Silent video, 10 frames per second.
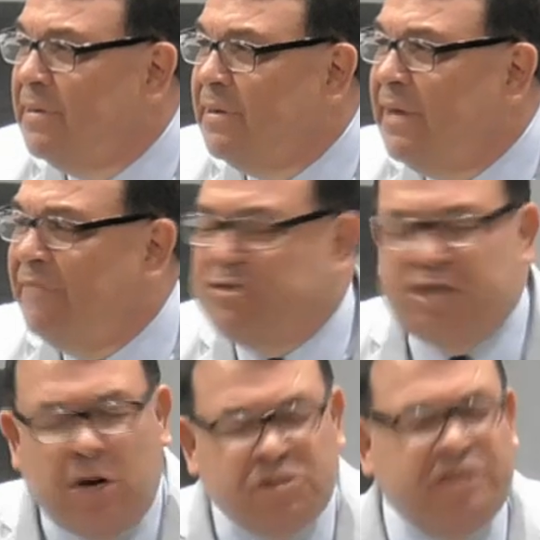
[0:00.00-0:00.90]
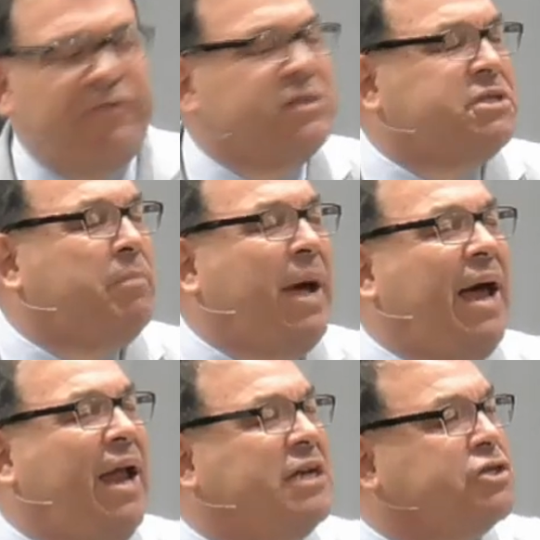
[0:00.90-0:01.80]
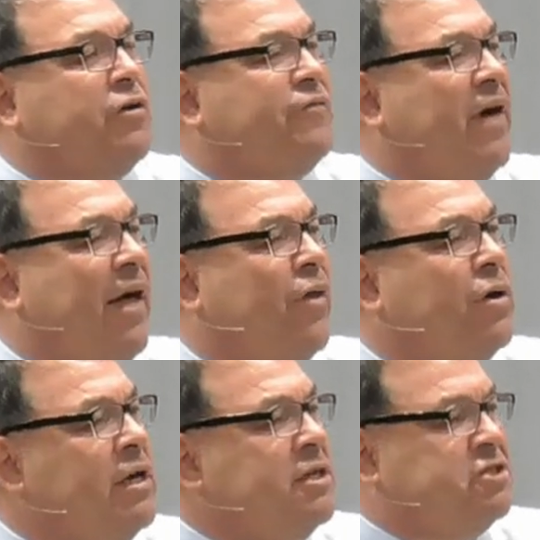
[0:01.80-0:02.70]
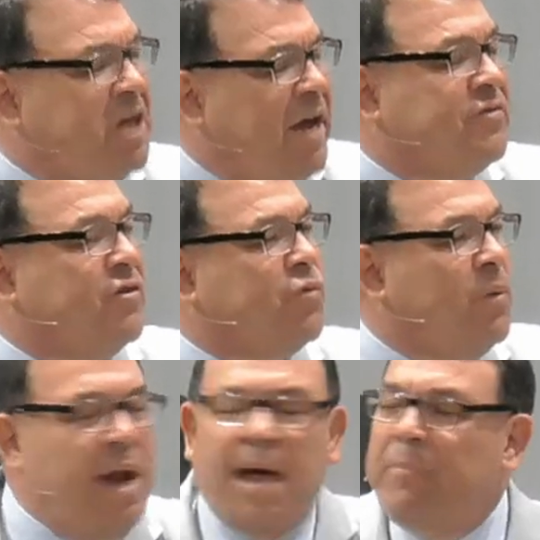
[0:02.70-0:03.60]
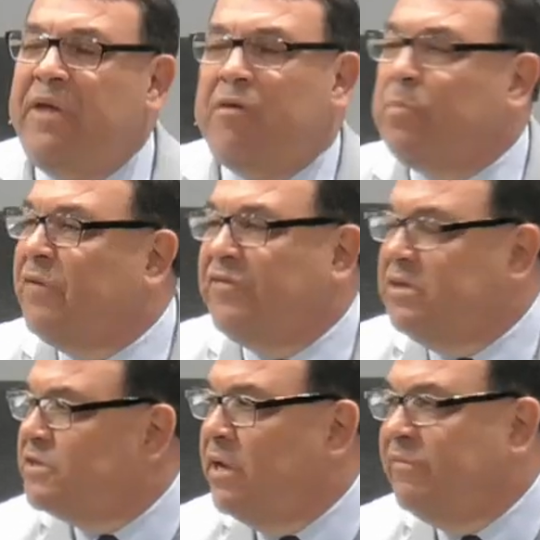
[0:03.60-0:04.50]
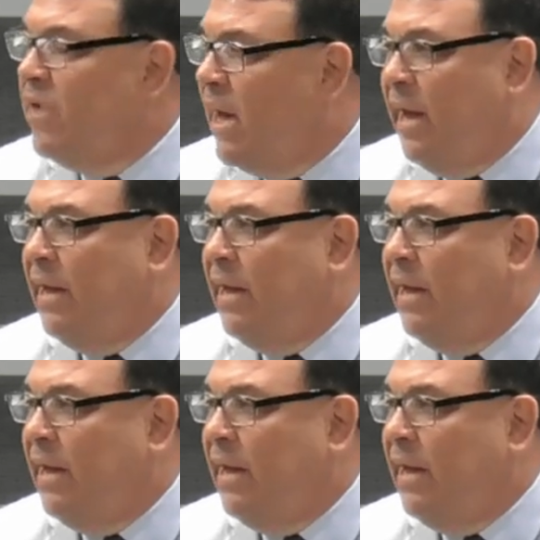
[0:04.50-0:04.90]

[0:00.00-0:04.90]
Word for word: If Joseph was the biological father, Jesus would not be the perfect Son of God.